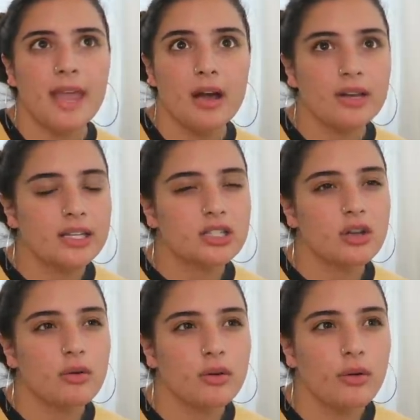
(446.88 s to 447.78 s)
I would get
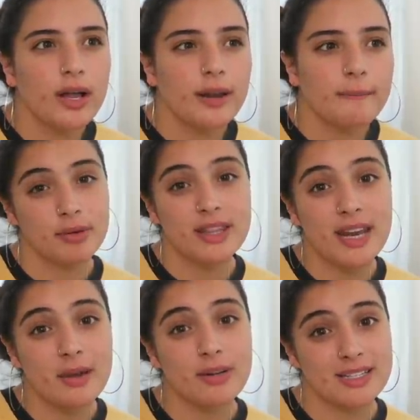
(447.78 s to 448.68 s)
so annoyed. But
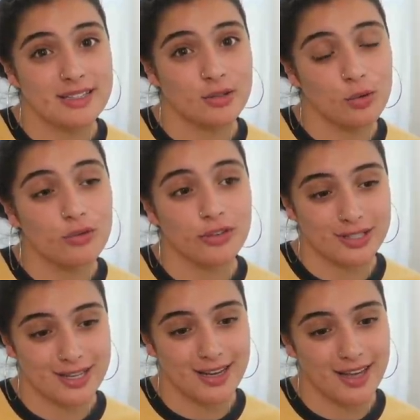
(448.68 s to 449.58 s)
then I went to school for
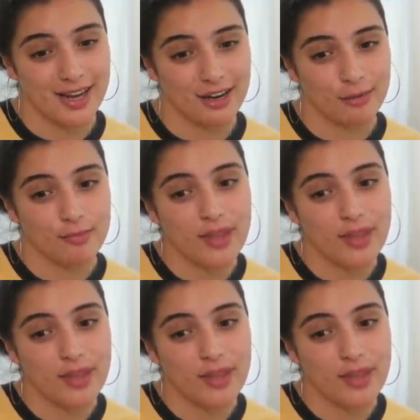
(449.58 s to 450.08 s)
skincare